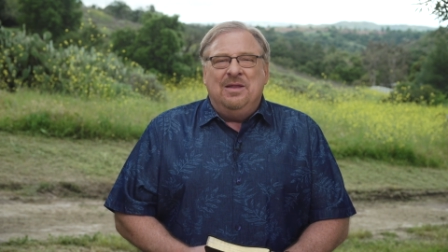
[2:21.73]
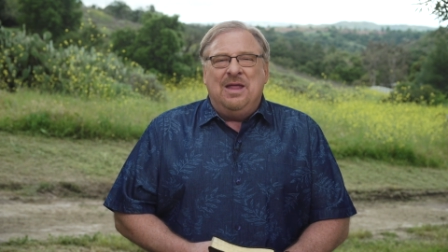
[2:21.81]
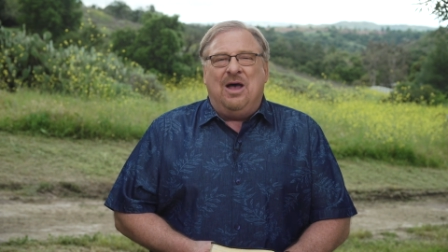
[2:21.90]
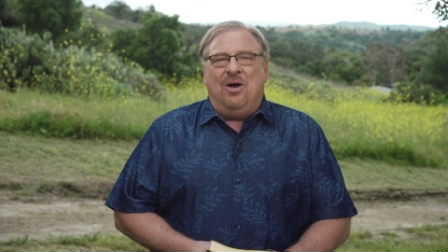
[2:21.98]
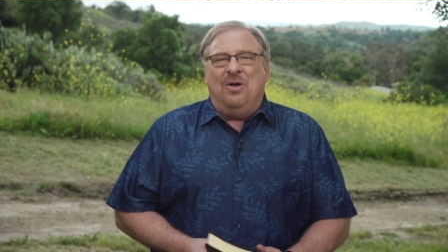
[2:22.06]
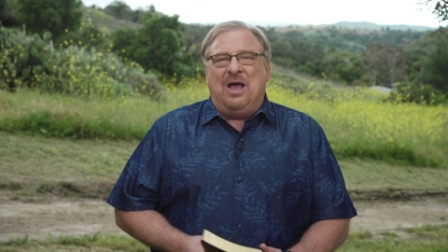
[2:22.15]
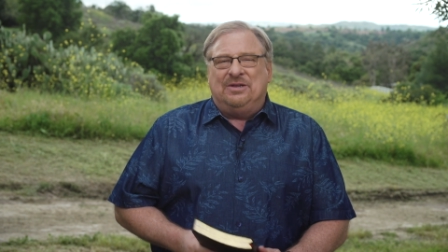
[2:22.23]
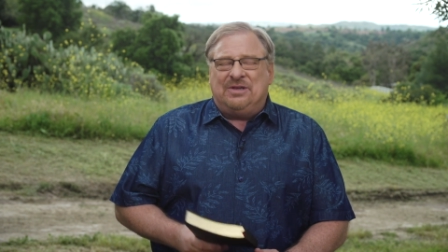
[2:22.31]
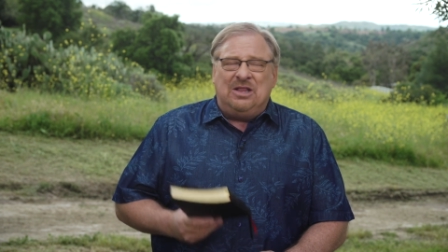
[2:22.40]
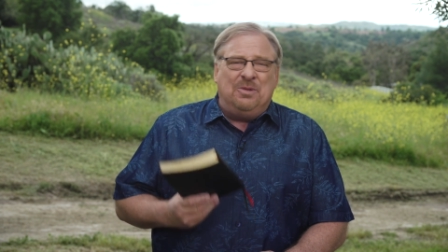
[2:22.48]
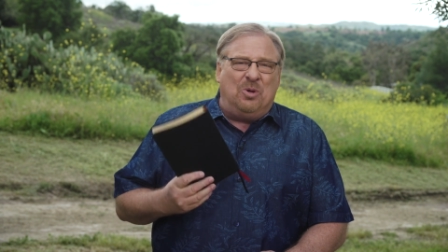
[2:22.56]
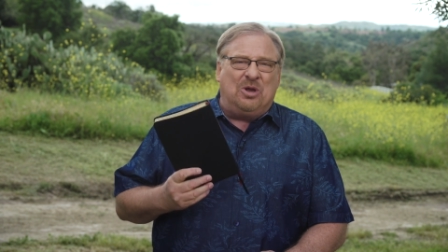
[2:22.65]
Now, I
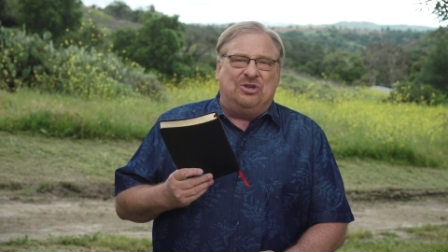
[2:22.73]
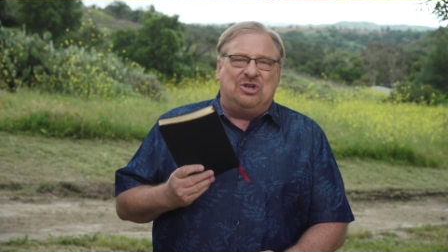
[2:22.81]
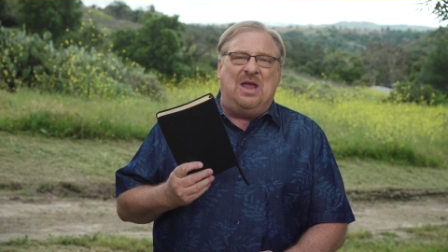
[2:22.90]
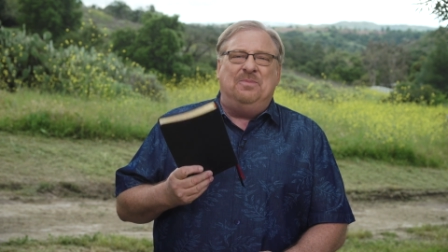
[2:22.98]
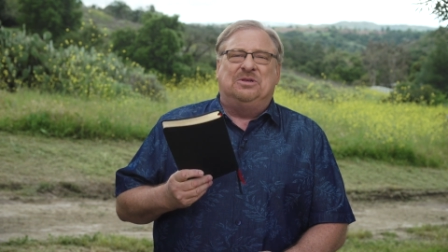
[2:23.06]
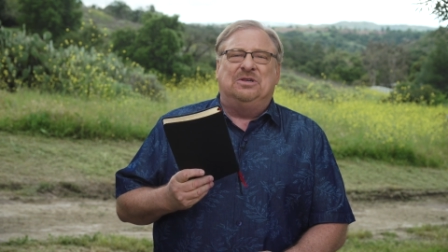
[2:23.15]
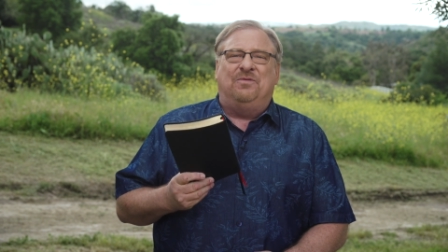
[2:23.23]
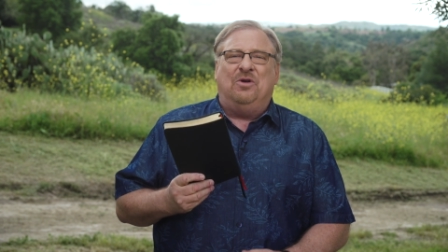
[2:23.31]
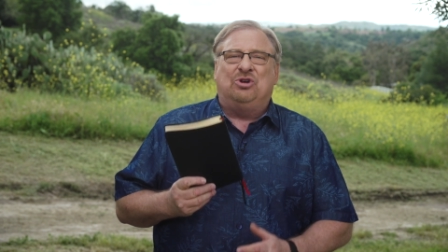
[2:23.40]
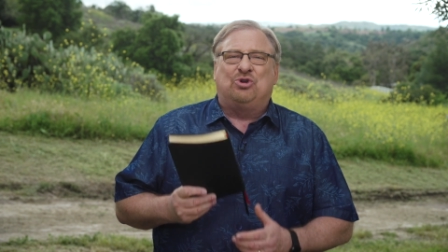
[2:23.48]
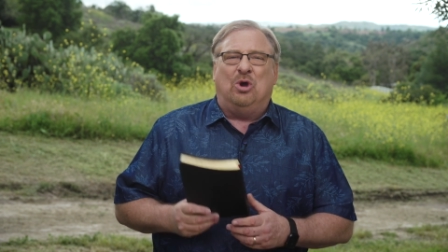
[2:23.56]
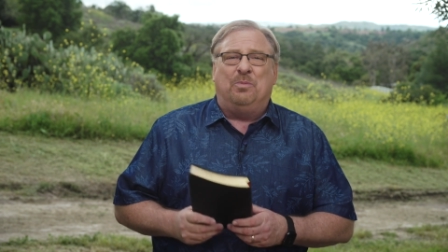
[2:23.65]
said the book of James is a
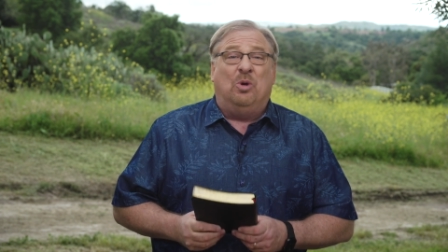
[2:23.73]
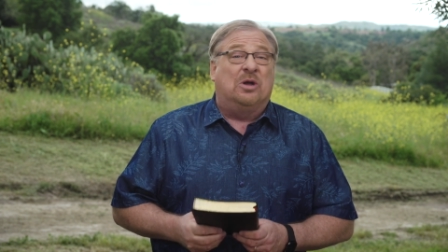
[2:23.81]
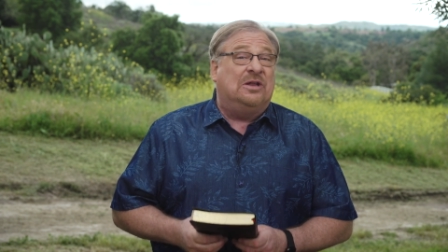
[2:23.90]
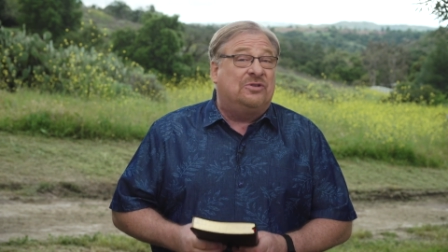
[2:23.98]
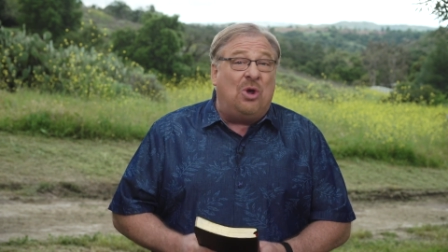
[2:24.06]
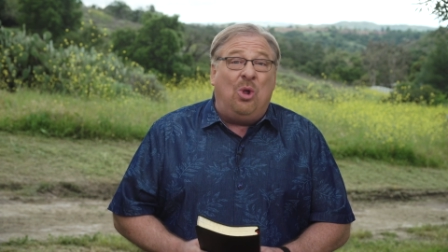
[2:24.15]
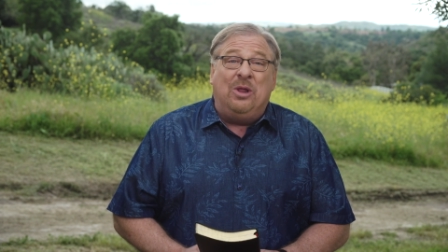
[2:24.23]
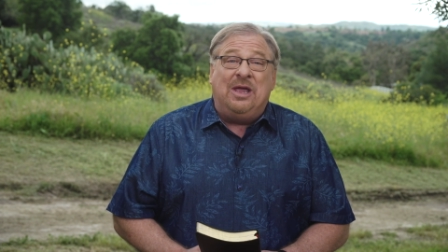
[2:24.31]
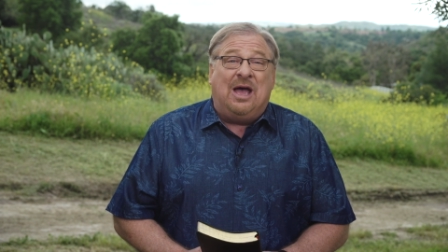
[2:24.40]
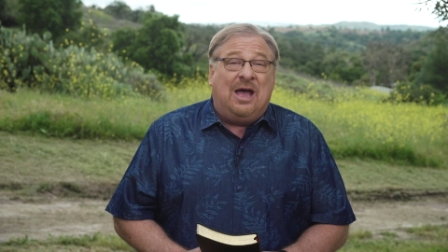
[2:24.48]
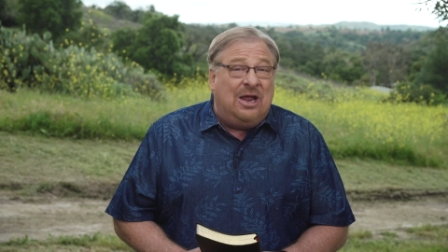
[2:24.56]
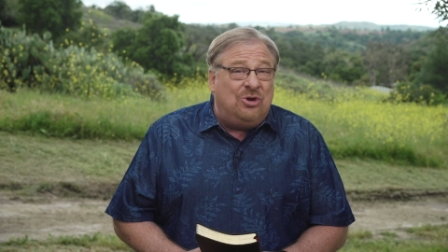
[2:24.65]
very short book. It's only
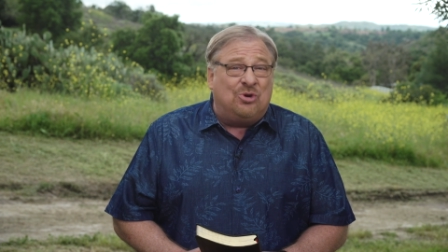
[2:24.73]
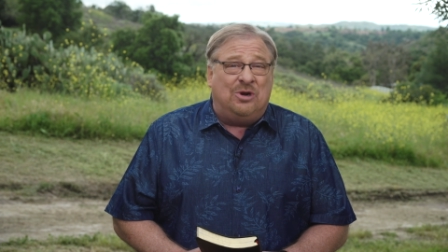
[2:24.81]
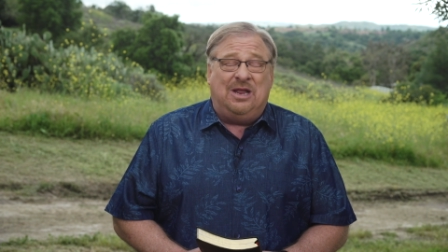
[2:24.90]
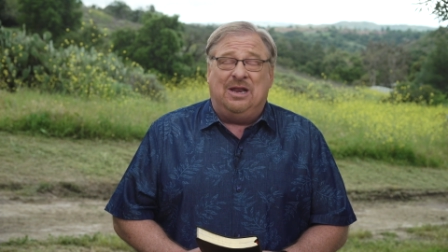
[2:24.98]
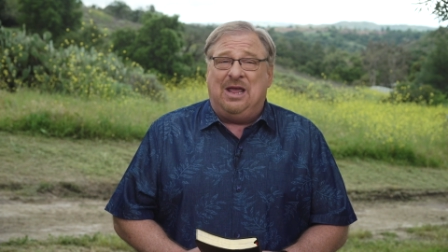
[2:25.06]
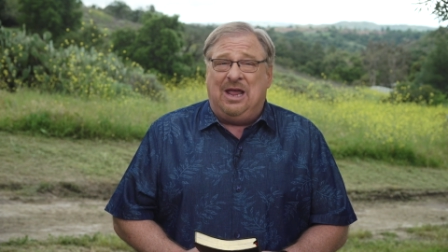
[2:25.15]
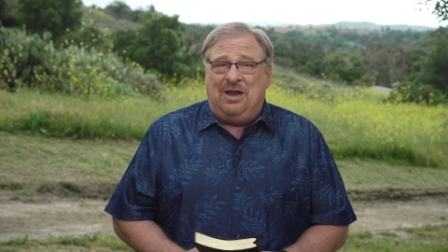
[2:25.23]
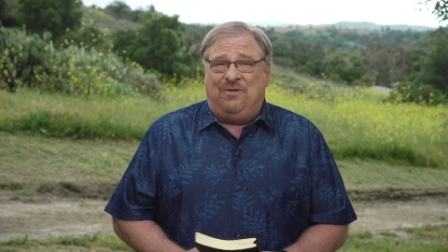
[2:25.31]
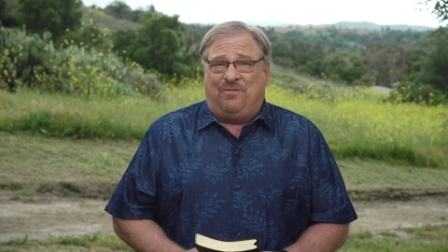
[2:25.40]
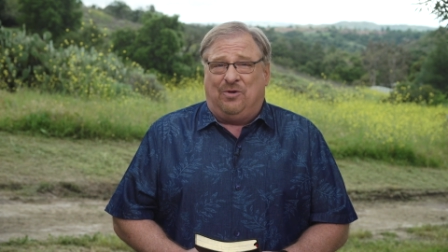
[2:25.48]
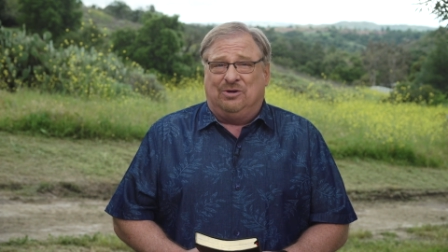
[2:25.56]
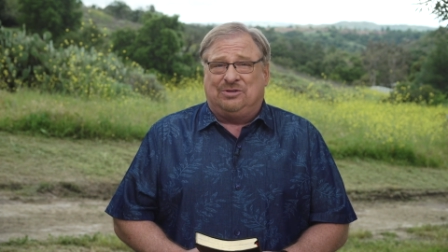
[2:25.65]
108
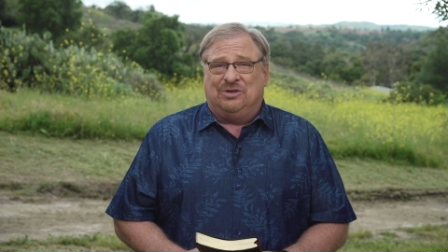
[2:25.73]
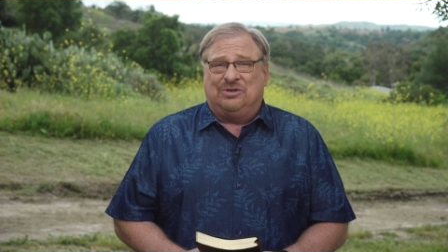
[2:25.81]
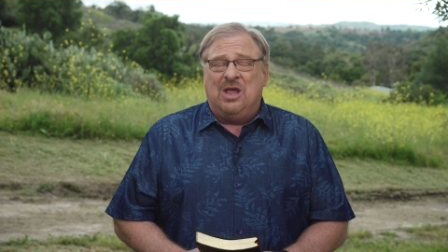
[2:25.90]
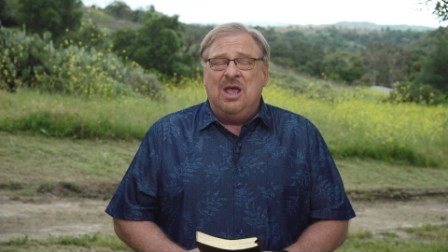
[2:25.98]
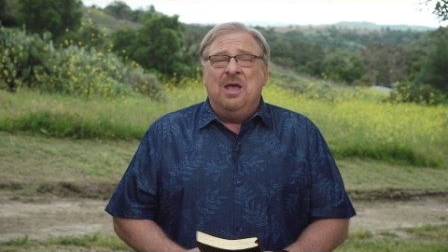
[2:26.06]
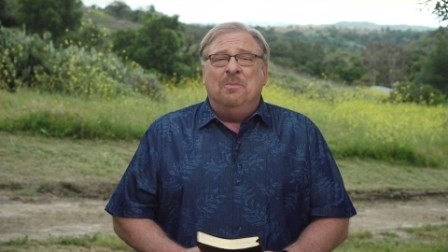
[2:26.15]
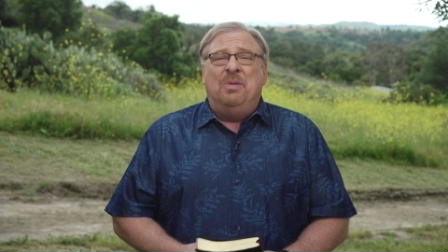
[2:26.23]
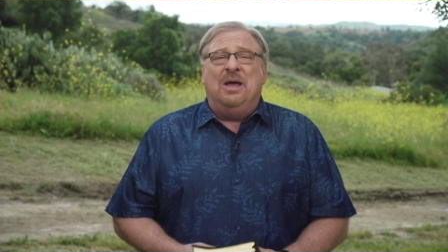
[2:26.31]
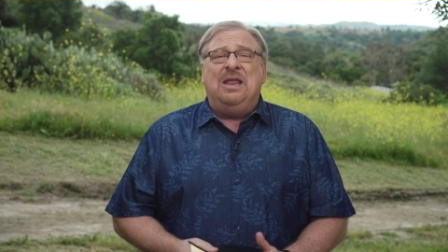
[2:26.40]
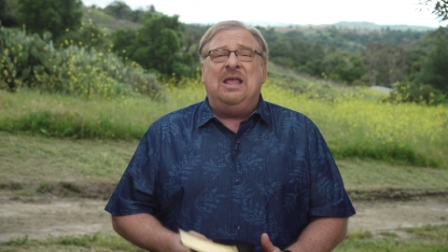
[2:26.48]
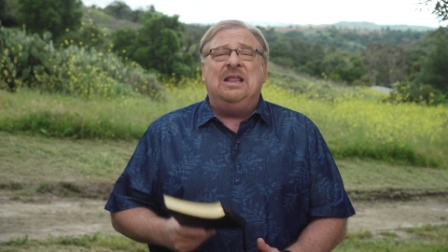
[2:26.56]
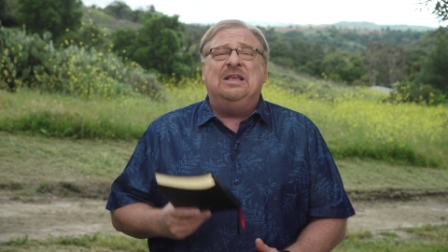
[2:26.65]
verses,
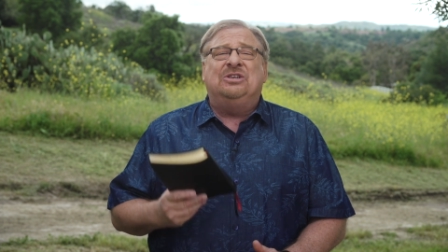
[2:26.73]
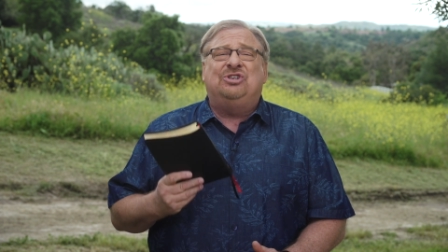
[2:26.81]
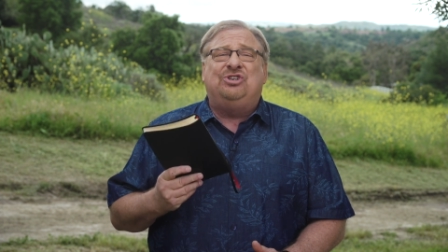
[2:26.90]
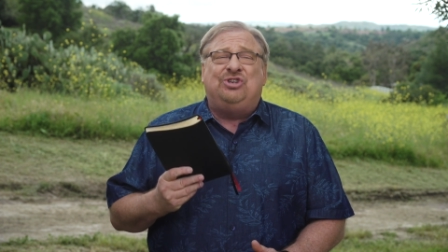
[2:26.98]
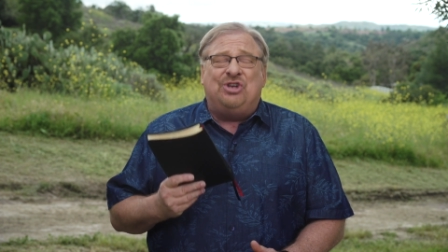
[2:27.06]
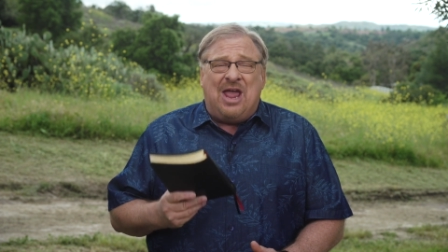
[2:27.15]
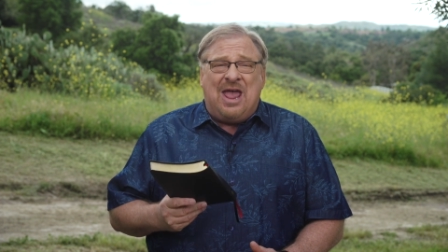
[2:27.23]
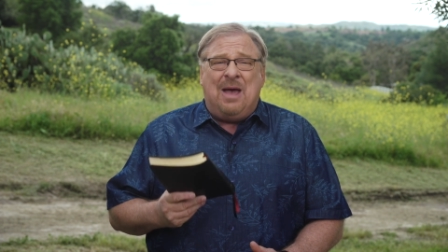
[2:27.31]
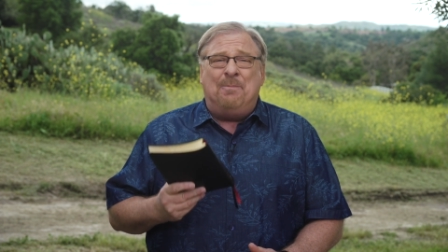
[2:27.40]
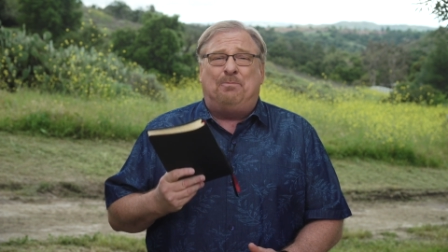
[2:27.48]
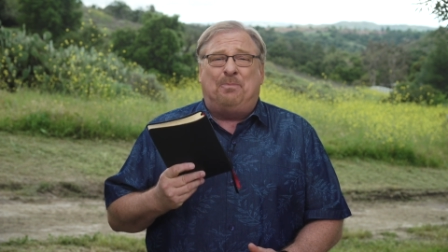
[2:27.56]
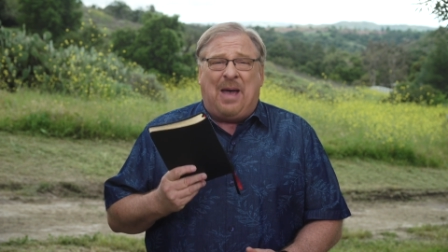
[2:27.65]
but it is
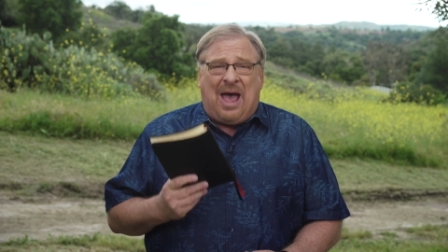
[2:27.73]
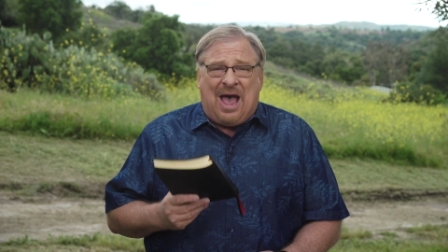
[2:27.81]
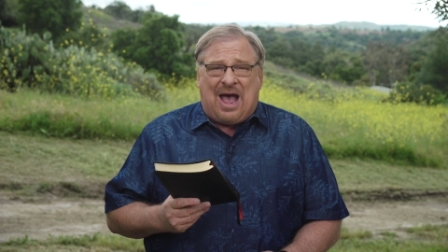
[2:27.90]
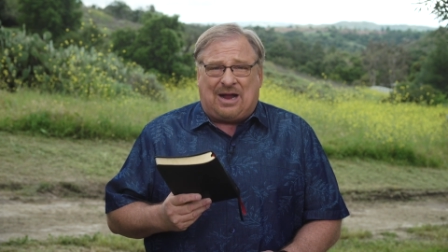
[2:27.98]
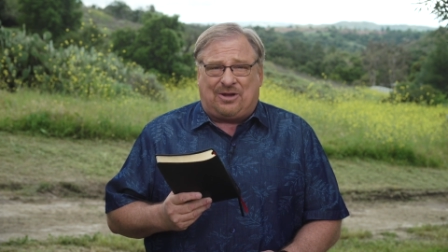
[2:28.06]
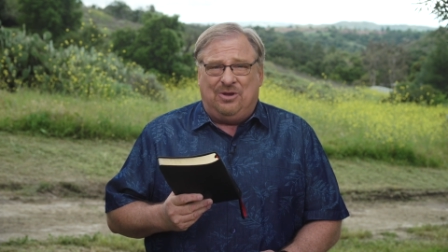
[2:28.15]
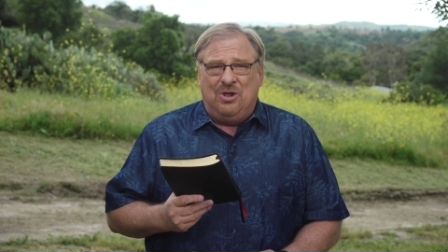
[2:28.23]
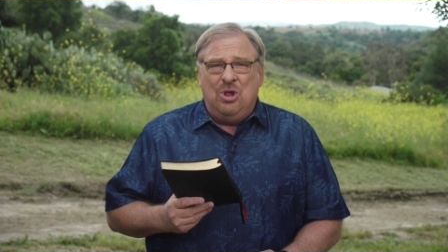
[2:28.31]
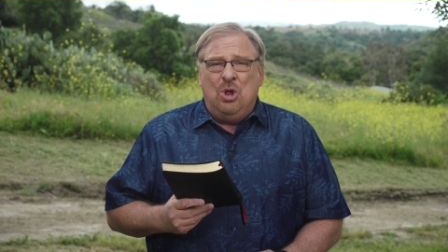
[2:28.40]
jam-packed